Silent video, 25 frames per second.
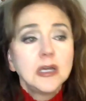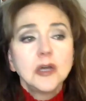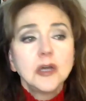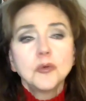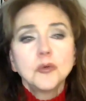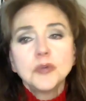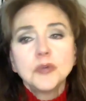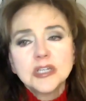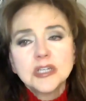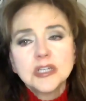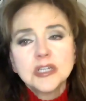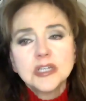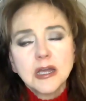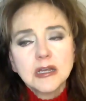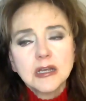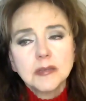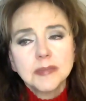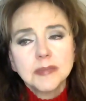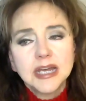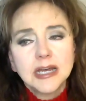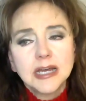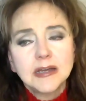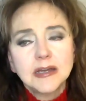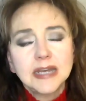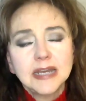we talk
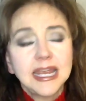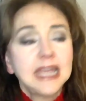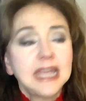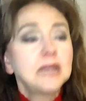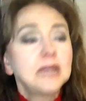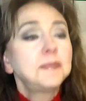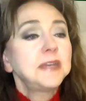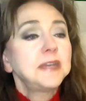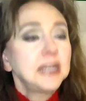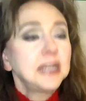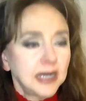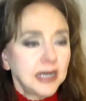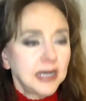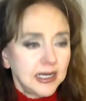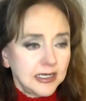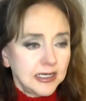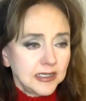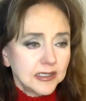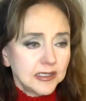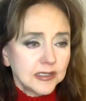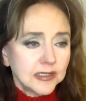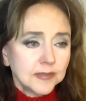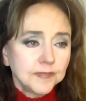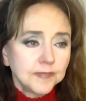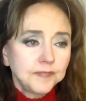about
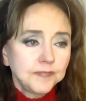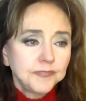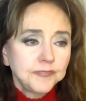APIs,